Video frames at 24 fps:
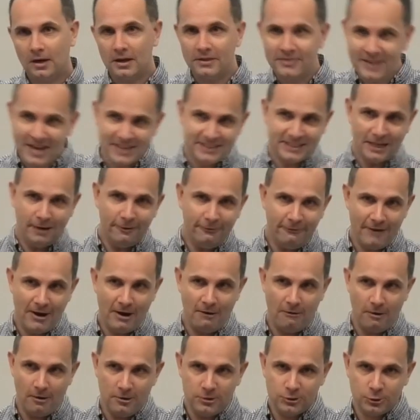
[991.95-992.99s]
That's how
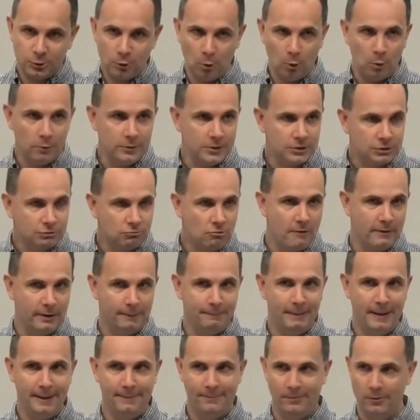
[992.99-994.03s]
Pharaoh saw this growing
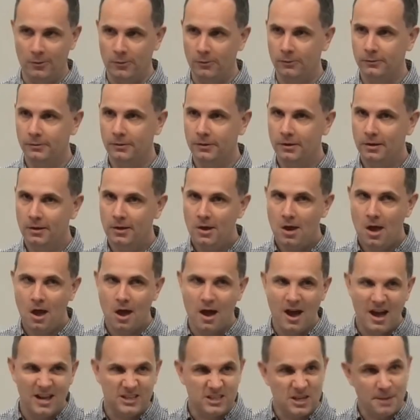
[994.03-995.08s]
people,
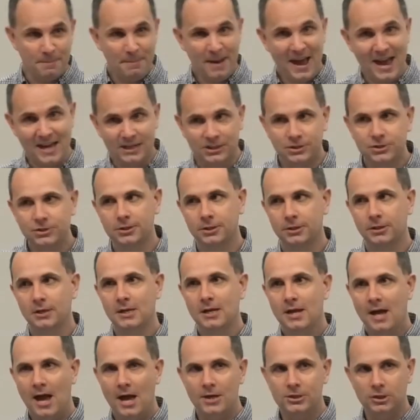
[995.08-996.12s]
as a pest,
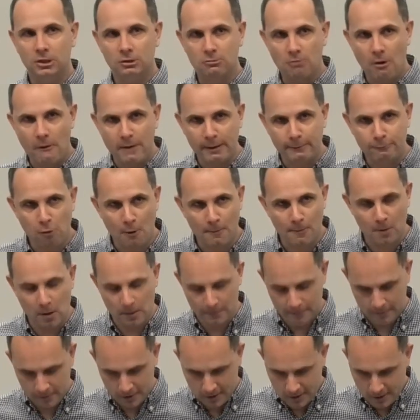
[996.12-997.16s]
as a growing
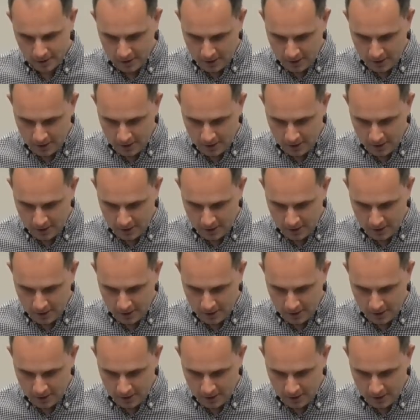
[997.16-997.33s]
problem